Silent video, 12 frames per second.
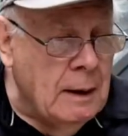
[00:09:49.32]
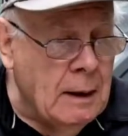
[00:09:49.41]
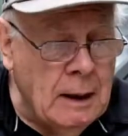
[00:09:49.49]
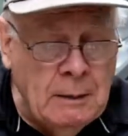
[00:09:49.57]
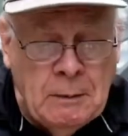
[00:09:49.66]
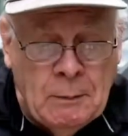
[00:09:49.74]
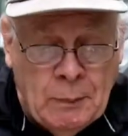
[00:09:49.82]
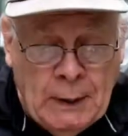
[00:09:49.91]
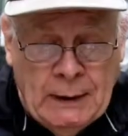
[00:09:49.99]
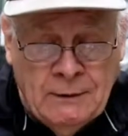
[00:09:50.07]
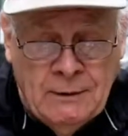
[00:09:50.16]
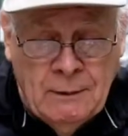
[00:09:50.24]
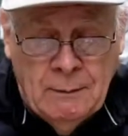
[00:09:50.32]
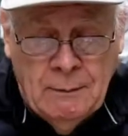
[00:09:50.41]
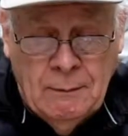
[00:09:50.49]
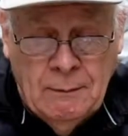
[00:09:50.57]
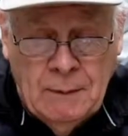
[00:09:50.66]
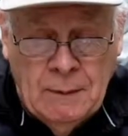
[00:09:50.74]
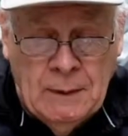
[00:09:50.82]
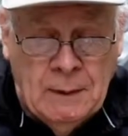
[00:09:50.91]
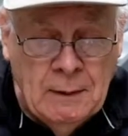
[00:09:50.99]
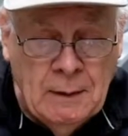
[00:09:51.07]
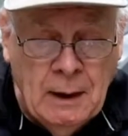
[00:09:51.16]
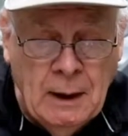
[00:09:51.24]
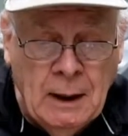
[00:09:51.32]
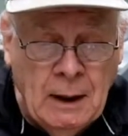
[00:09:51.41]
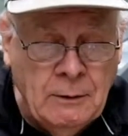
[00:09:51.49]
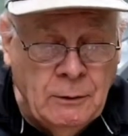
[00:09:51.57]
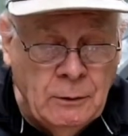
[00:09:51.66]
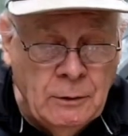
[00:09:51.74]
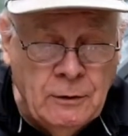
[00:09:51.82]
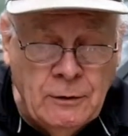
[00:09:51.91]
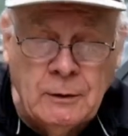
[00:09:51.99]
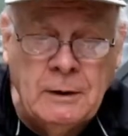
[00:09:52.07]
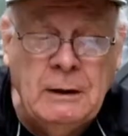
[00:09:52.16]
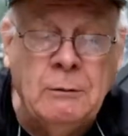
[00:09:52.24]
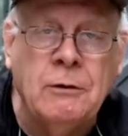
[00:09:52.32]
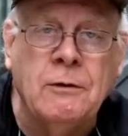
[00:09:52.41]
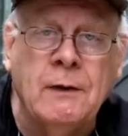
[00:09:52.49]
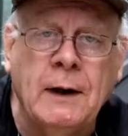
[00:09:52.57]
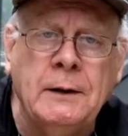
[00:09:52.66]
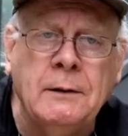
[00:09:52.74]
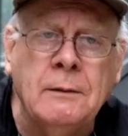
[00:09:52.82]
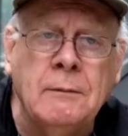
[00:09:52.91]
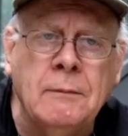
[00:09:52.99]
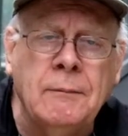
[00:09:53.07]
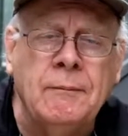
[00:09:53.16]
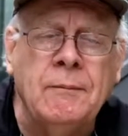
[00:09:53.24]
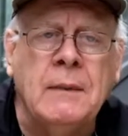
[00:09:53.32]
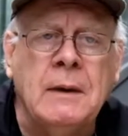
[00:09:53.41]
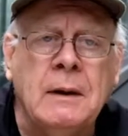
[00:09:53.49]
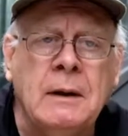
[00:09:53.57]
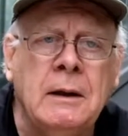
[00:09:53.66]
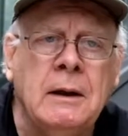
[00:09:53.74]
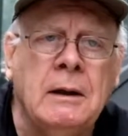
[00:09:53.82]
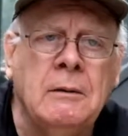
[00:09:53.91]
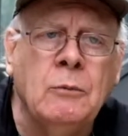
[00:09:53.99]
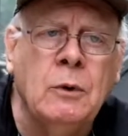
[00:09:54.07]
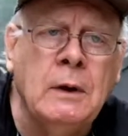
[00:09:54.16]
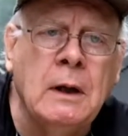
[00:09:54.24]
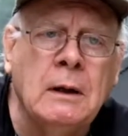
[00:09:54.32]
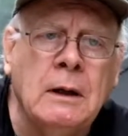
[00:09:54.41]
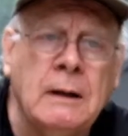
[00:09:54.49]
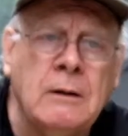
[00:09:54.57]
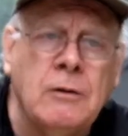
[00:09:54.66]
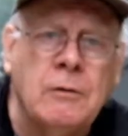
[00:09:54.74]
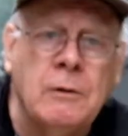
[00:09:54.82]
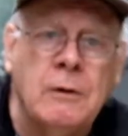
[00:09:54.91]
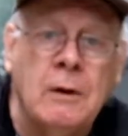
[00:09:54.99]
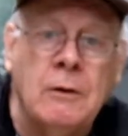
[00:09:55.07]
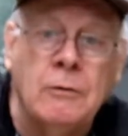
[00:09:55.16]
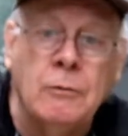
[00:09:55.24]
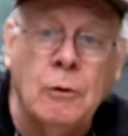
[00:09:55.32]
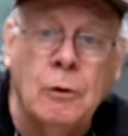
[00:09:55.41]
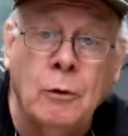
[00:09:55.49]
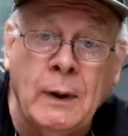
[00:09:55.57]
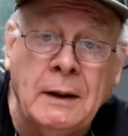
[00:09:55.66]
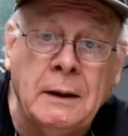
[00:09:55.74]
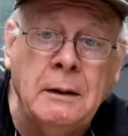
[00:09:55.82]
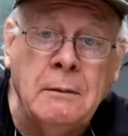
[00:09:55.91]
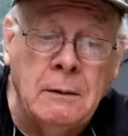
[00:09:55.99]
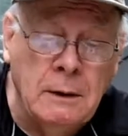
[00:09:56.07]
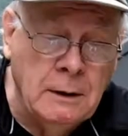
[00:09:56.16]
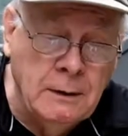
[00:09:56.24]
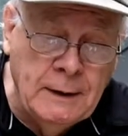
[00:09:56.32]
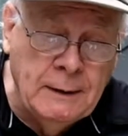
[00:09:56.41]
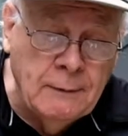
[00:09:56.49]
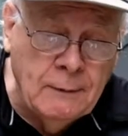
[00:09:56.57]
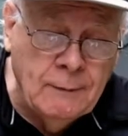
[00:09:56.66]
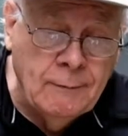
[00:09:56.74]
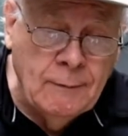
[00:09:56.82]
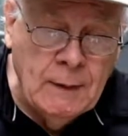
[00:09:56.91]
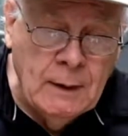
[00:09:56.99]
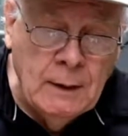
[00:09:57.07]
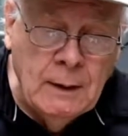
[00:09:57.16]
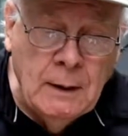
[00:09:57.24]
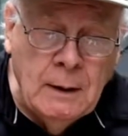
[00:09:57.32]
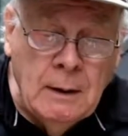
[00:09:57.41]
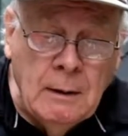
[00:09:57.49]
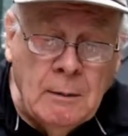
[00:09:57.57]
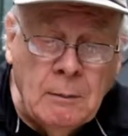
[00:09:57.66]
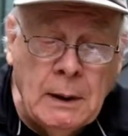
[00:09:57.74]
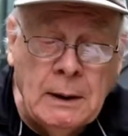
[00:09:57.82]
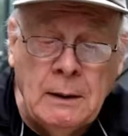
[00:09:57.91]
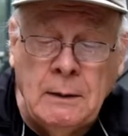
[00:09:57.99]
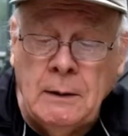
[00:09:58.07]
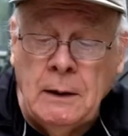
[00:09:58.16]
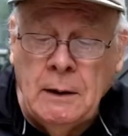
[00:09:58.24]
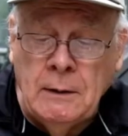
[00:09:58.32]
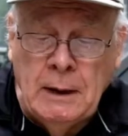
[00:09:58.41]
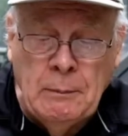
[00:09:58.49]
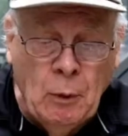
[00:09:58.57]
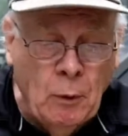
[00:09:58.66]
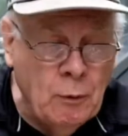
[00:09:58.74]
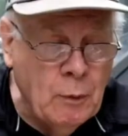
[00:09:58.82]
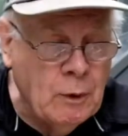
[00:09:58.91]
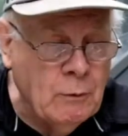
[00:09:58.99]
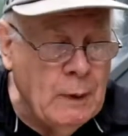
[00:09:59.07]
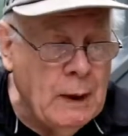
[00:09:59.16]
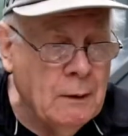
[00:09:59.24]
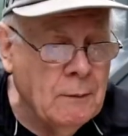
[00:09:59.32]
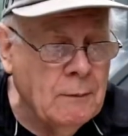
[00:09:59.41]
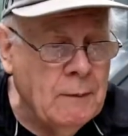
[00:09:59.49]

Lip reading: I'm impressed. I knew the Silky was finer and would not cut as quickly, and it didn't. But they both worked well.